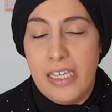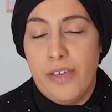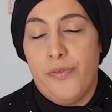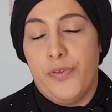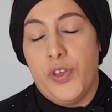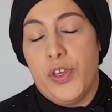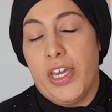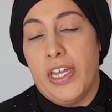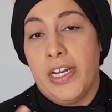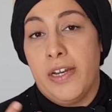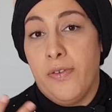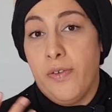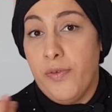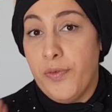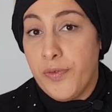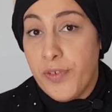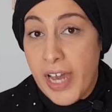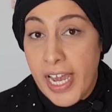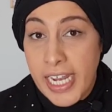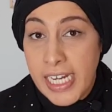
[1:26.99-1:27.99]
If you can
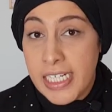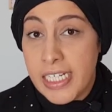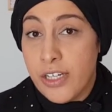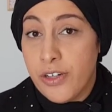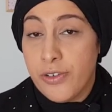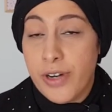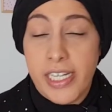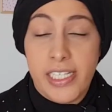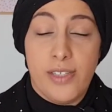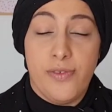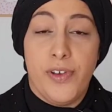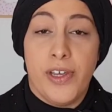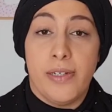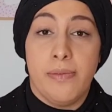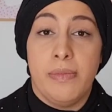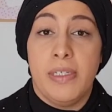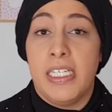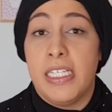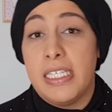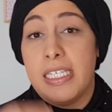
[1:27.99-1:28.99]
find
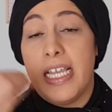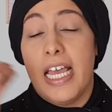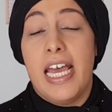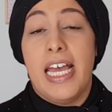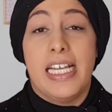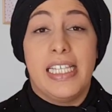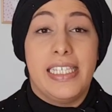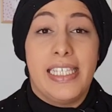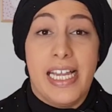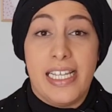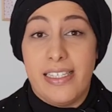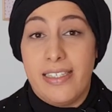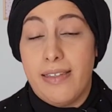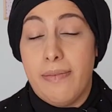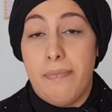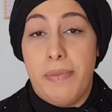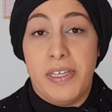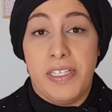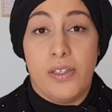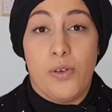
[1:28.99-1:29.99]
grass-fed meats, that's the
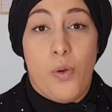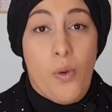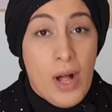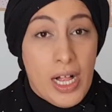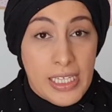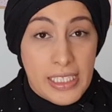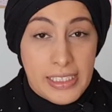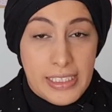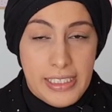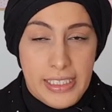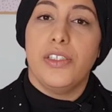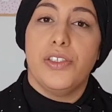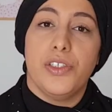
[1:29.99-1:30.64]
best quality.